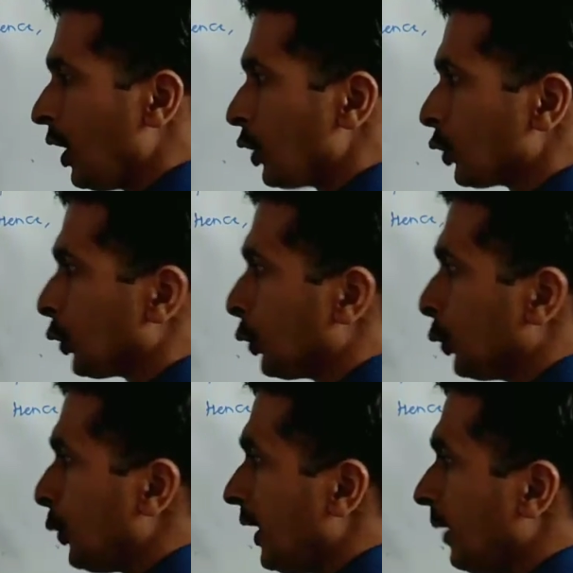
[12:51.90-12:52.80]
so
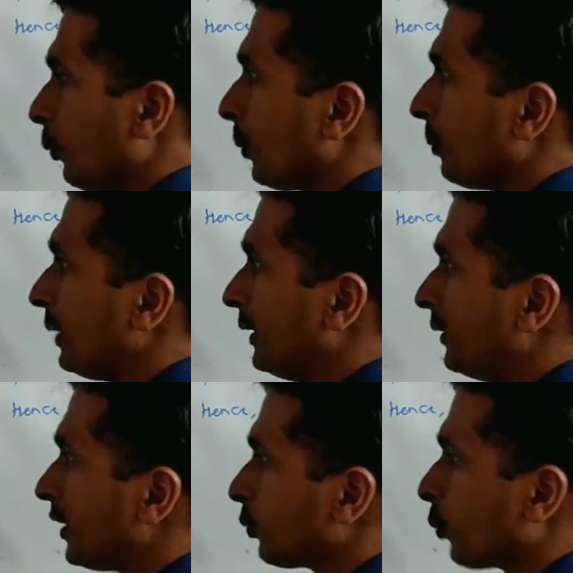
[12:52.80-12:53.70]
2a upon b,
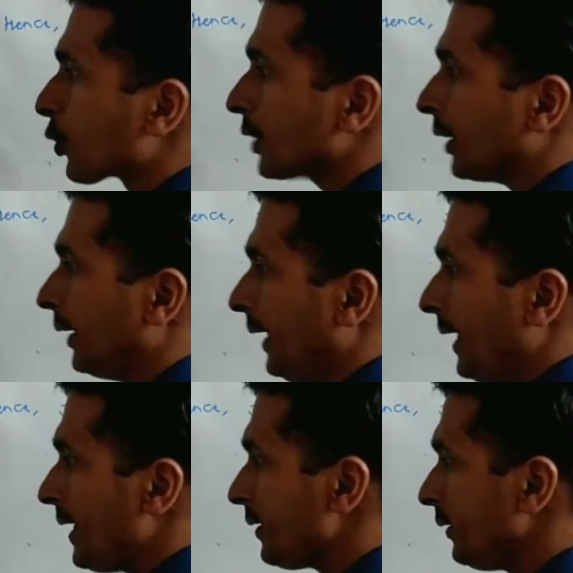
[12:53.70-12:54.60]
this portion
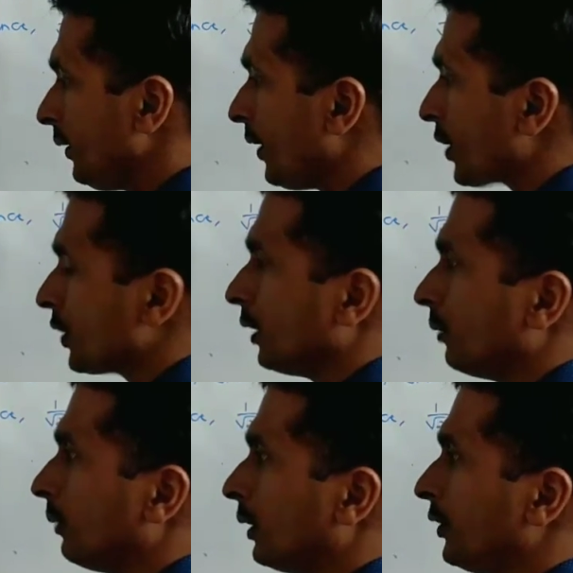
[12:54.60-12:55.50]
is a rational
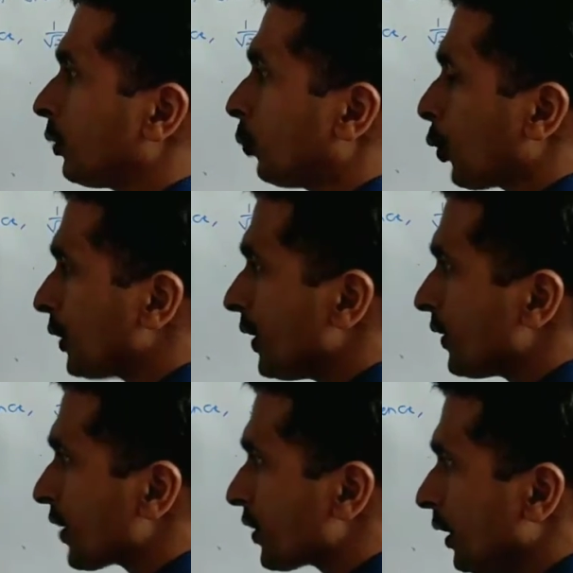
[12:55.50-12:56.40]
number, this portion is a
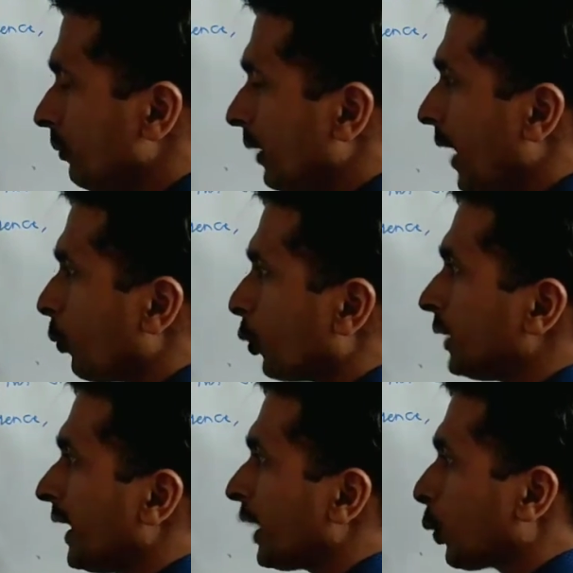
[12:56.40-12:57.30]
rational number, and both
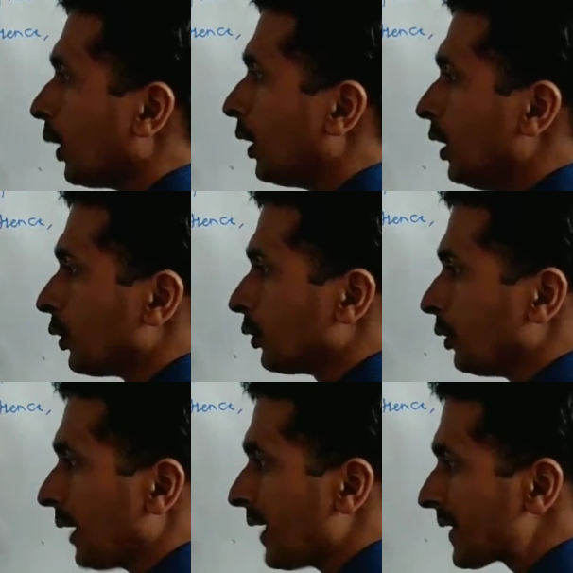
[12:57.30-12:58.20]
are equal, so you
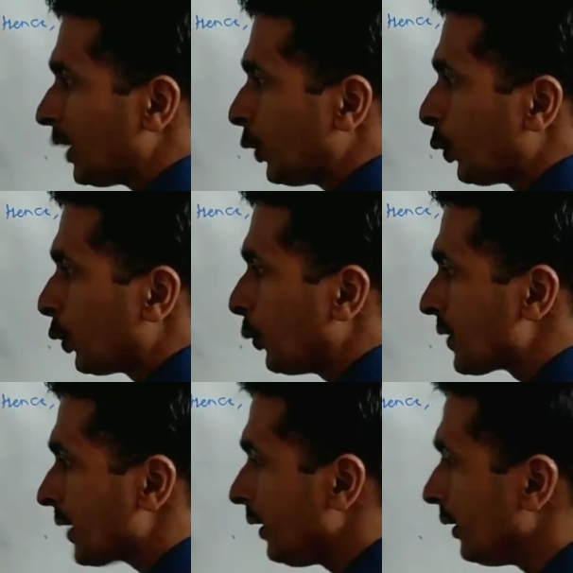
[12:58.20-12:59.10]
can say root 2 is
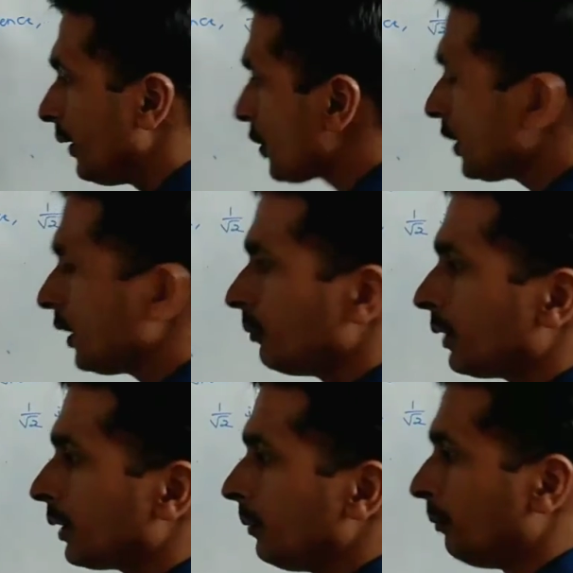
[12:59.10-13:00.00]
a rational
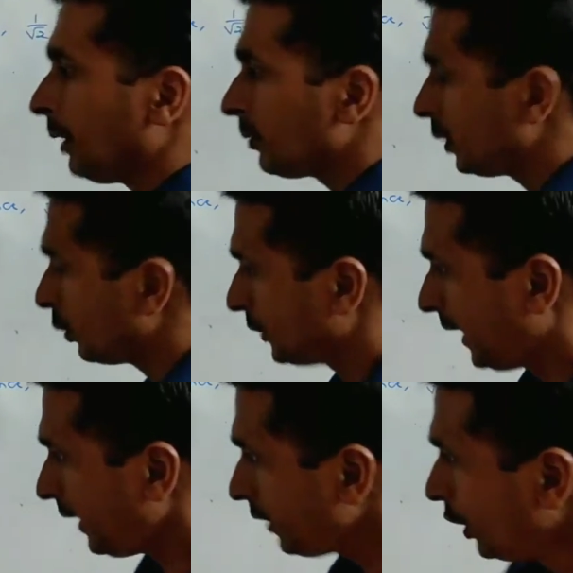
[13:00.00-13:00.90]
number. But we know
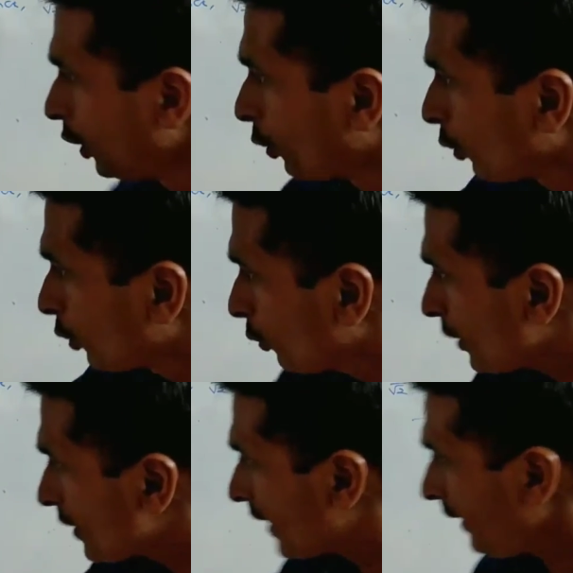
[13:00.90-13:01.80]
that root 2
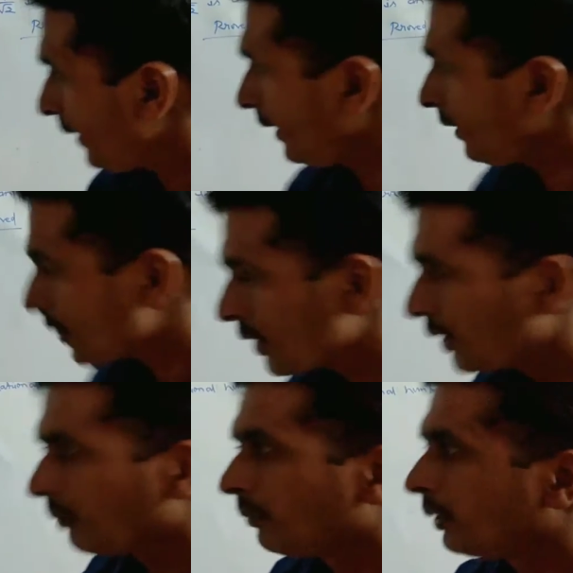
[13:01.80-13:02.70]
is an irrational
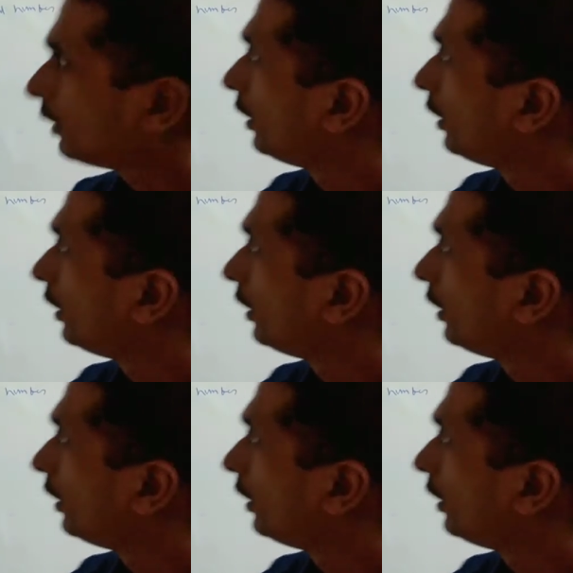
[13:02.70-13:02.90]
number,